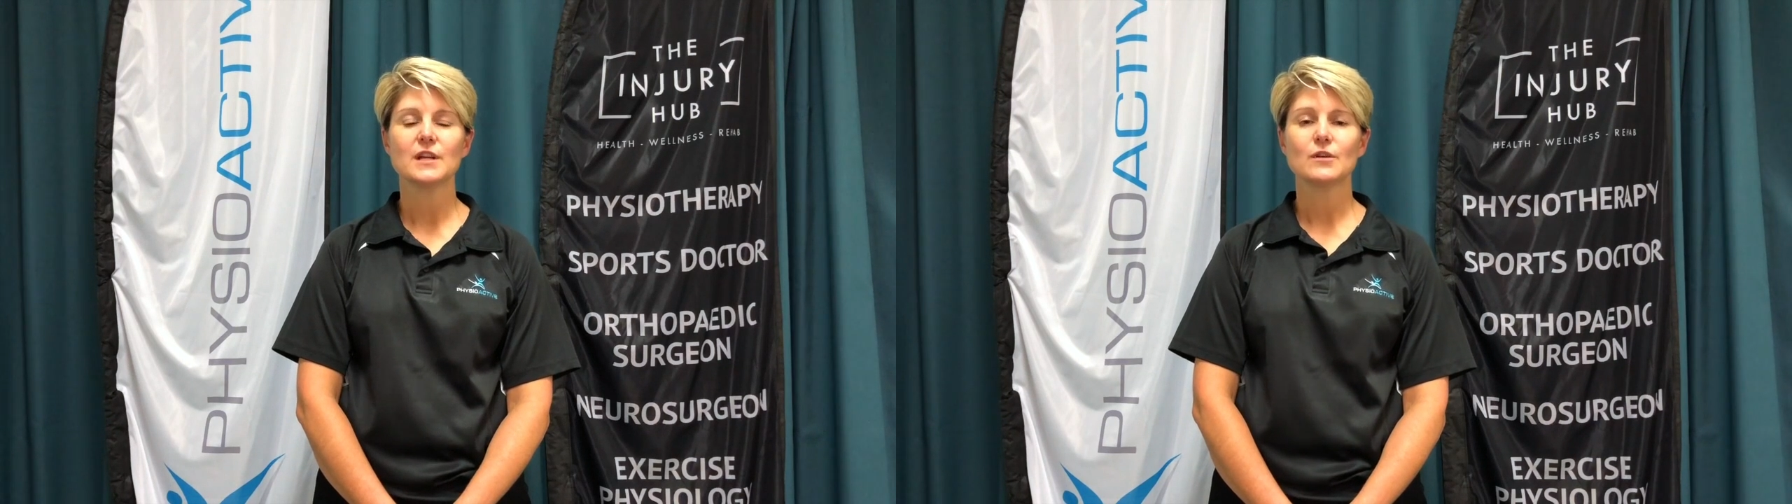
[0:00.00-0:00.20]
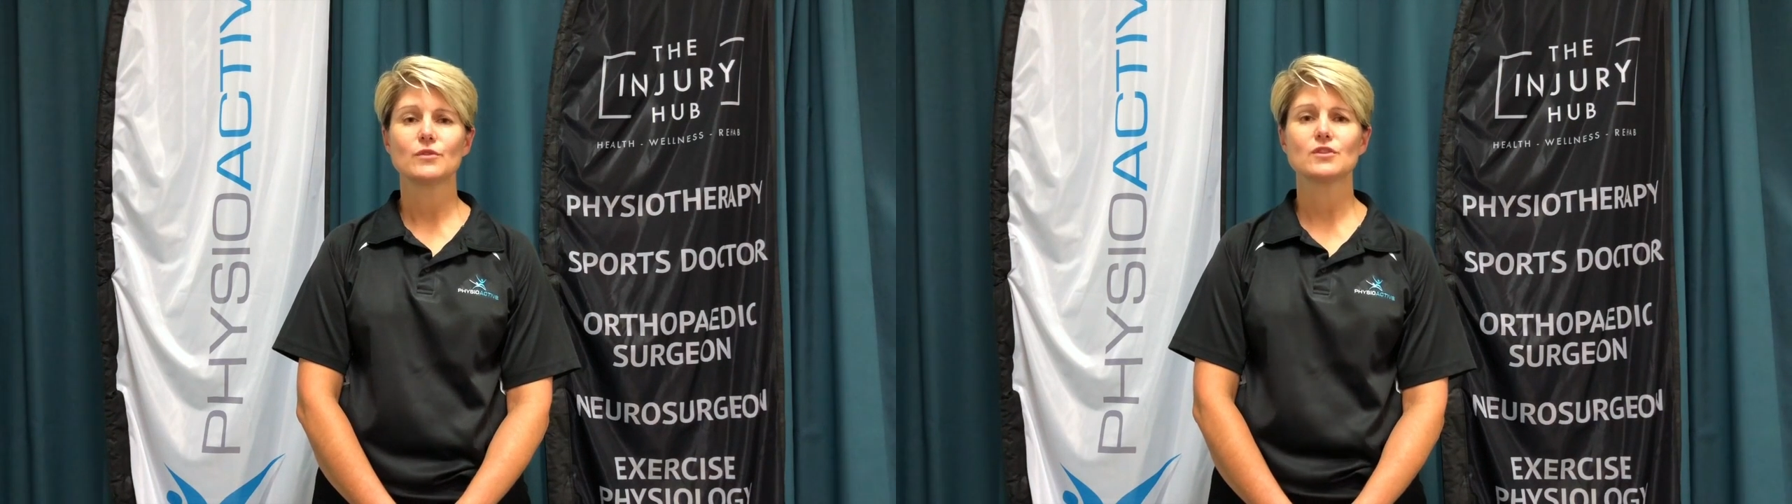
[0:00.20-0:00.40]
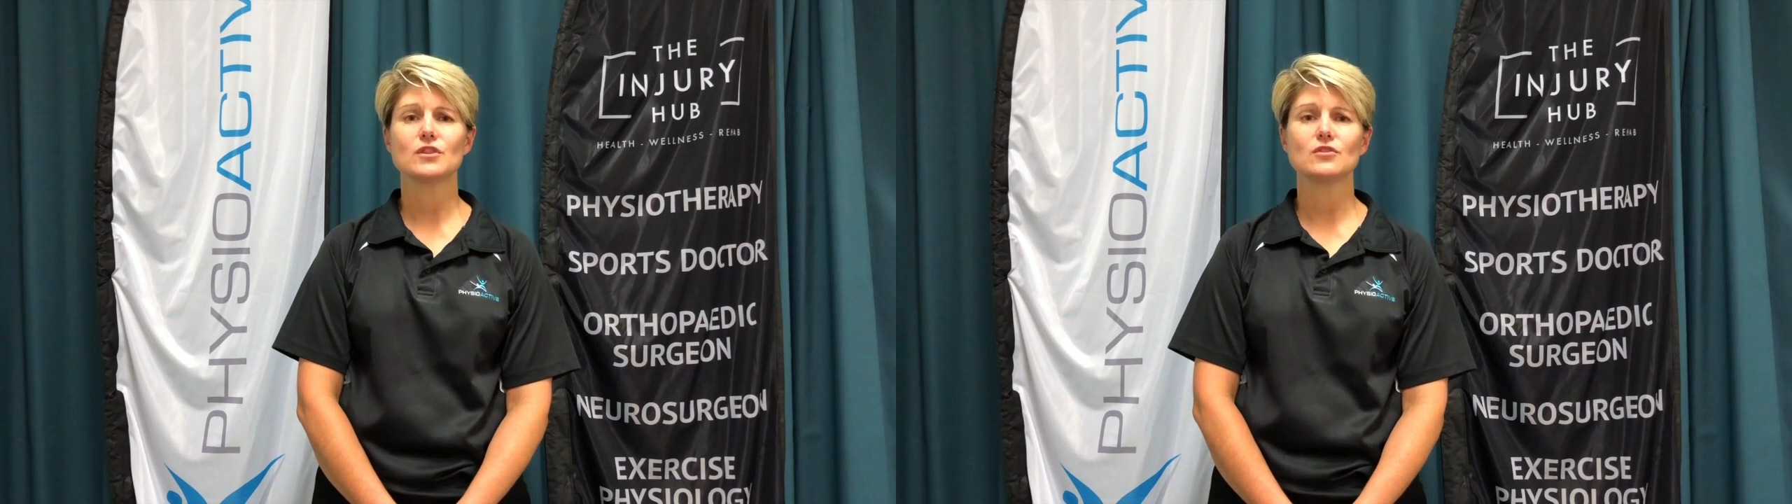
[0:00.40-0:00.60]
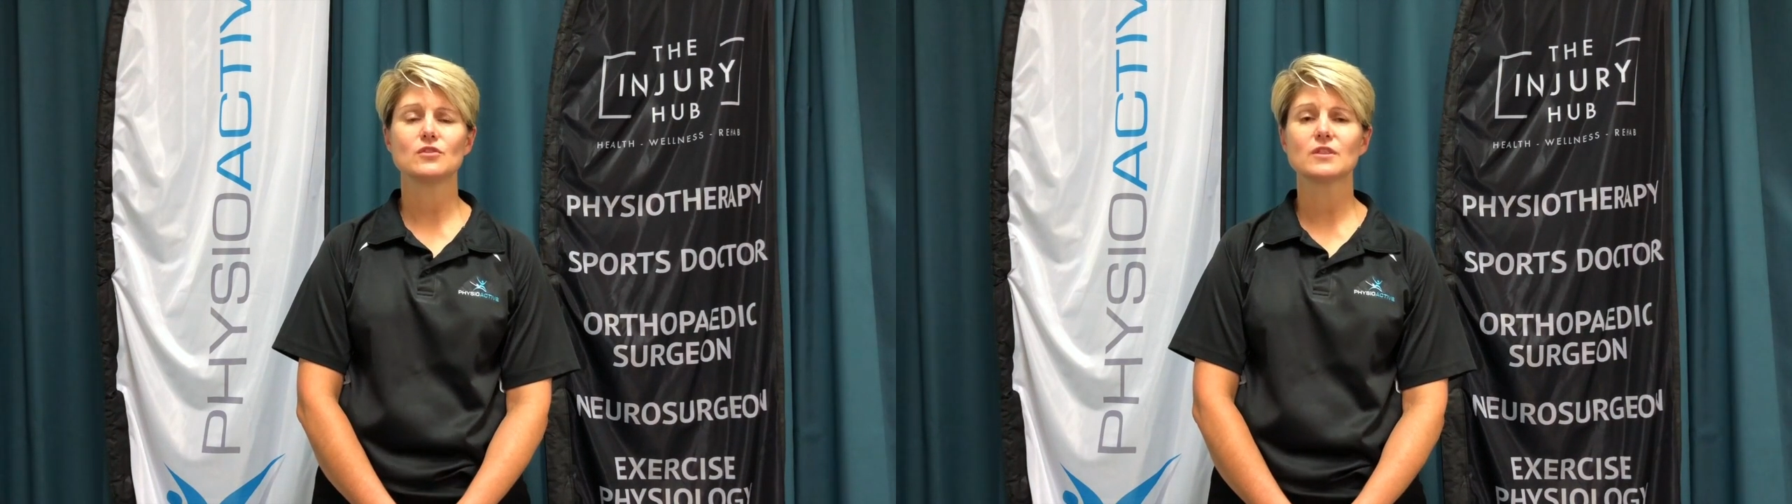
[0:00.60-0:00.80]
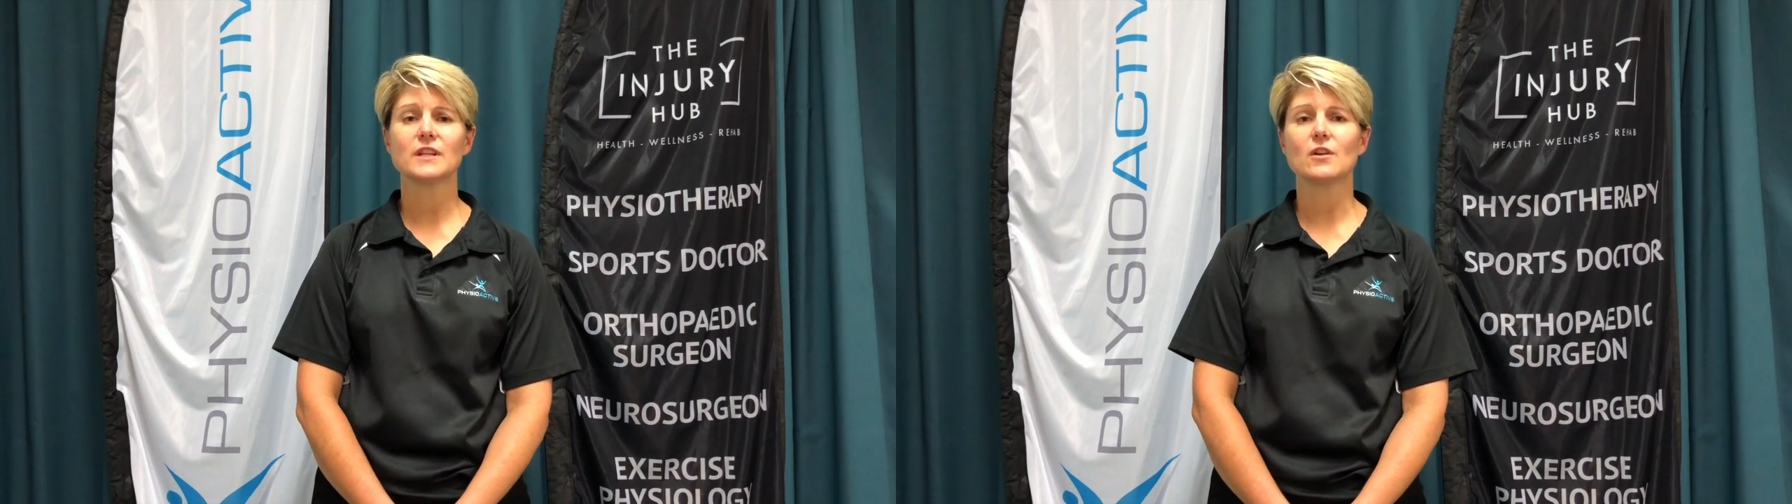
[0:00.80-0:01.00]
which is
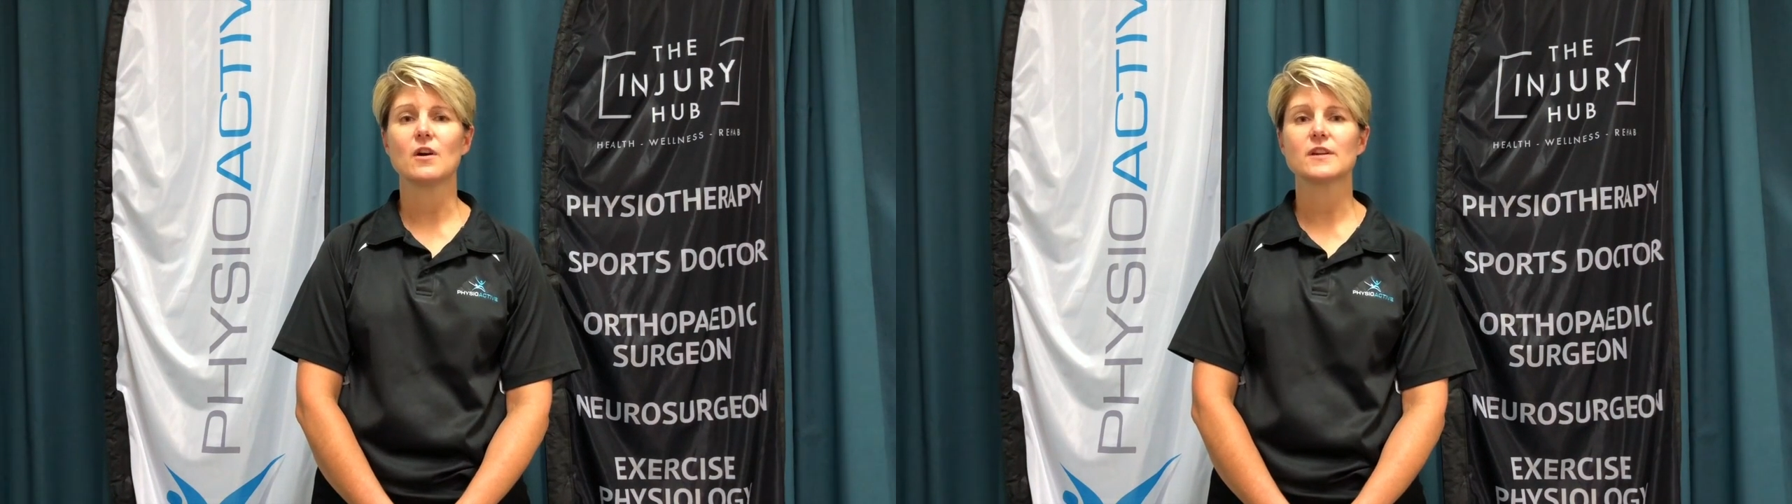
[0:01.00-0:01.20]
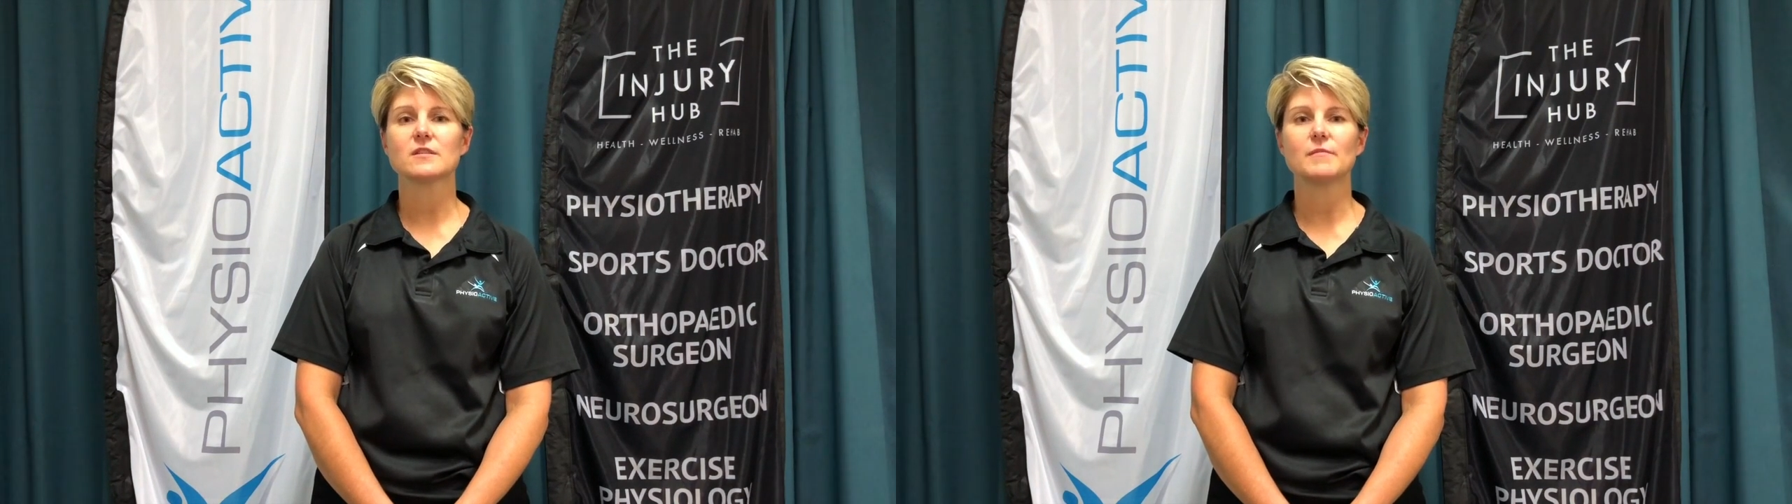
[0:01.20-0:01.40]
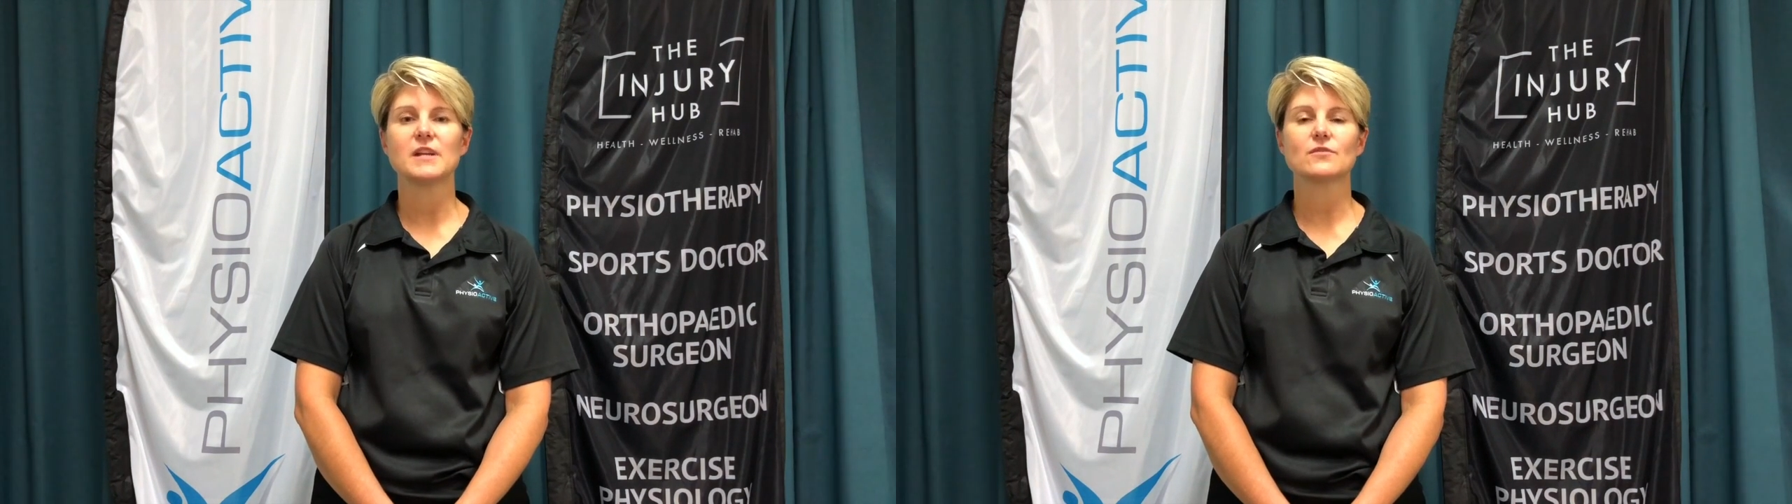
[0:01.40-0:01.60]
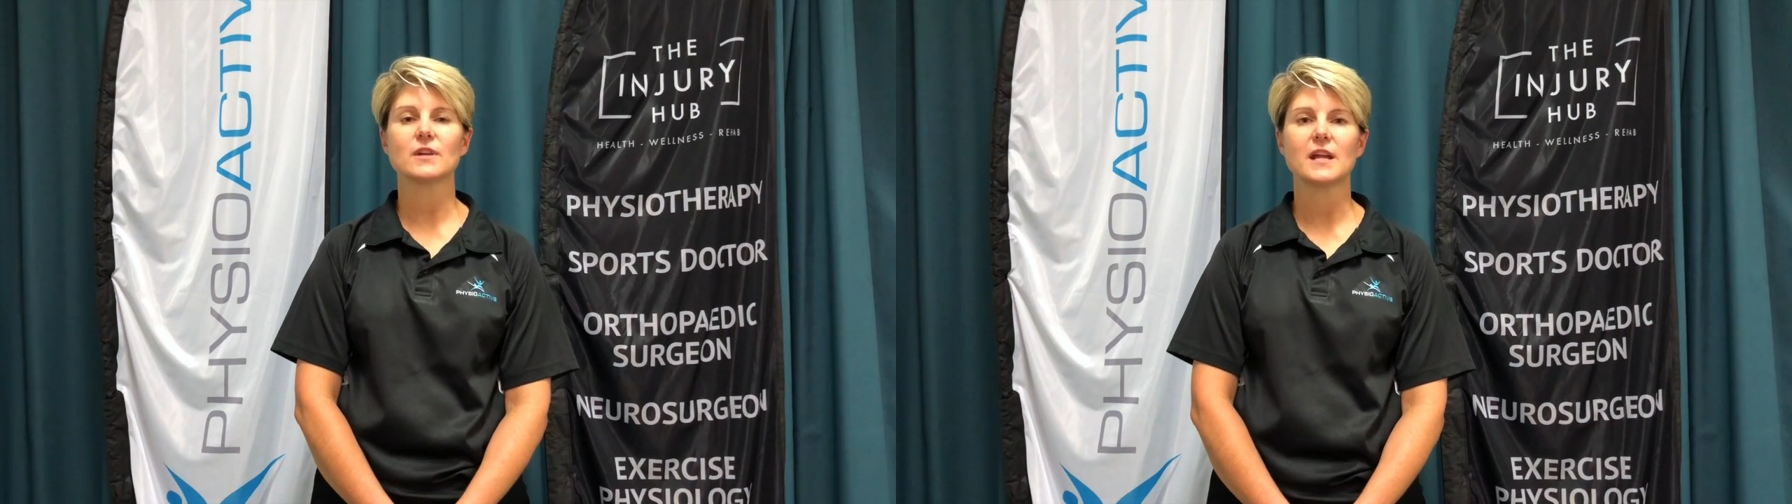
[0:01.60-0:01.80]
usually an isometric